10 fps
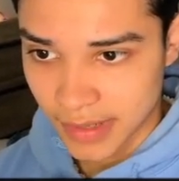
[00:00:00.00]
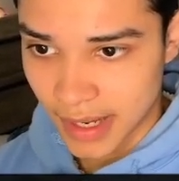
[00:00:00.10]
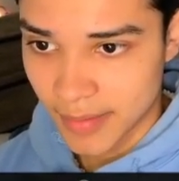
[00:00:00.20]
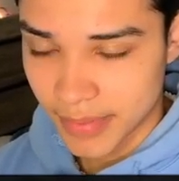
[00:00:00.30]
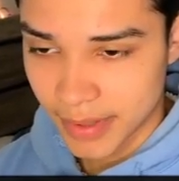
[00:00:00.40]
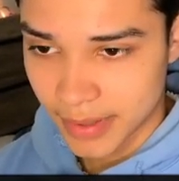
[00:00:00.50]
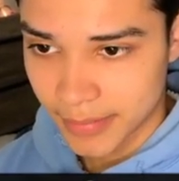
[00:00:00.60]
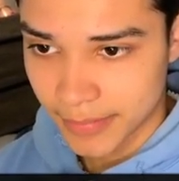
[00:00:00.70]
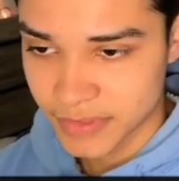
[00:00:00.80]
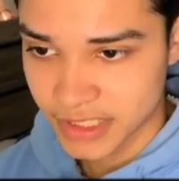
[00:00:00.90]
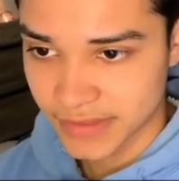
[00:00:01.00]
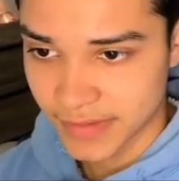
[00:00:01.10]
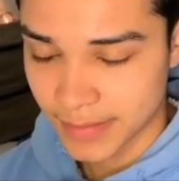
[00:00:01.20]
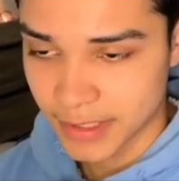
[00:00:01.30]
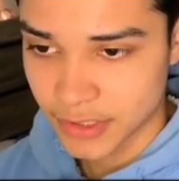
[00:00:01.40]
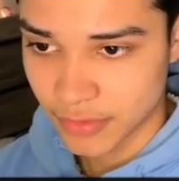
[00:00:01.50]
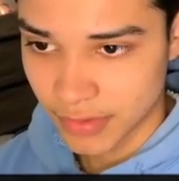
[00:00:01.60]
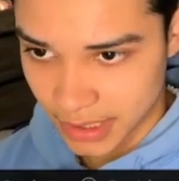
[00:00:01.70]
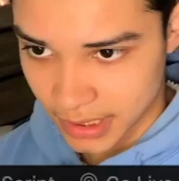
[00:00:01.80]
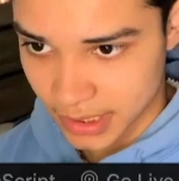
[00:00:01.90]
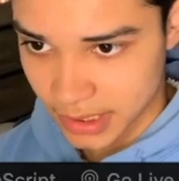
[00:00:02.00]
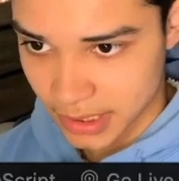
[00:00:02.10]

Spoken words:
wrap, justify between,